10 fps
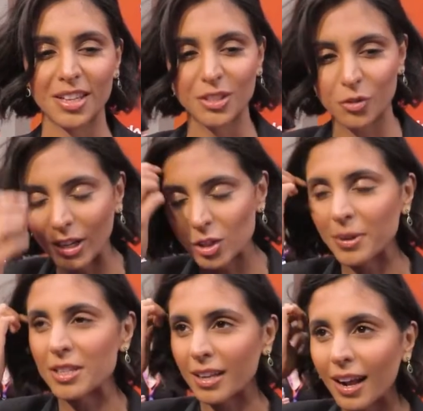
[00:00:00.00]
that stretch
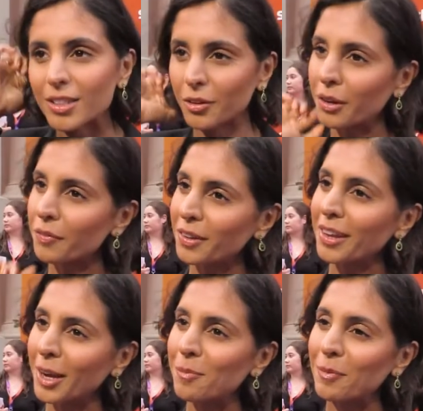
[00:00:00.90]
me as an actor, and I feel
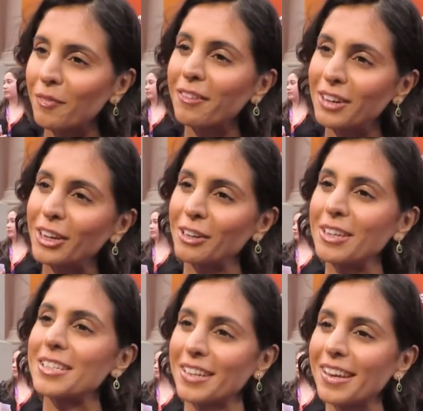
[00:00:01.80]
like I've been very lucky
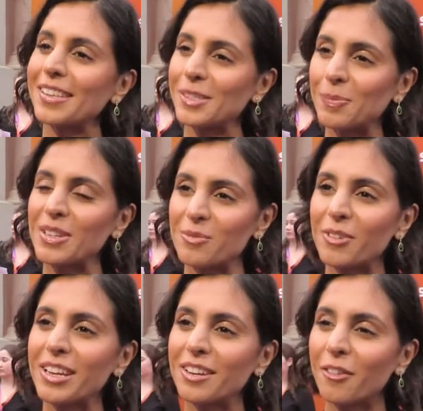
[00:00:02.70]
recently. There's been
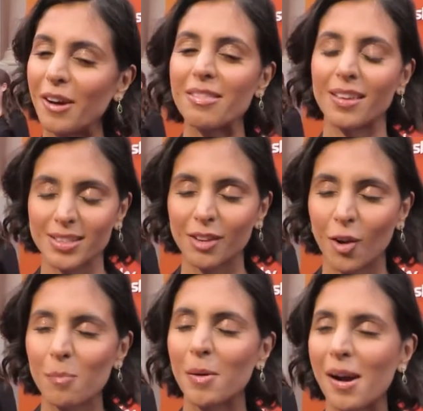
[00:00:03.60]
some really great things that
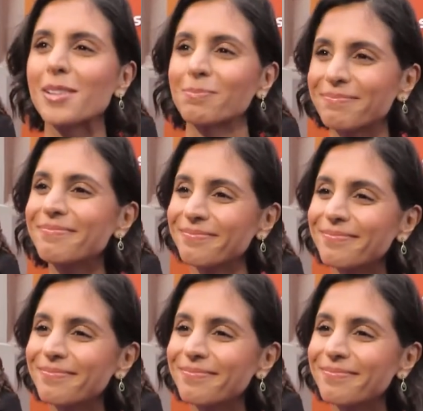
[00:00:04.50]
have come my way. Yeah.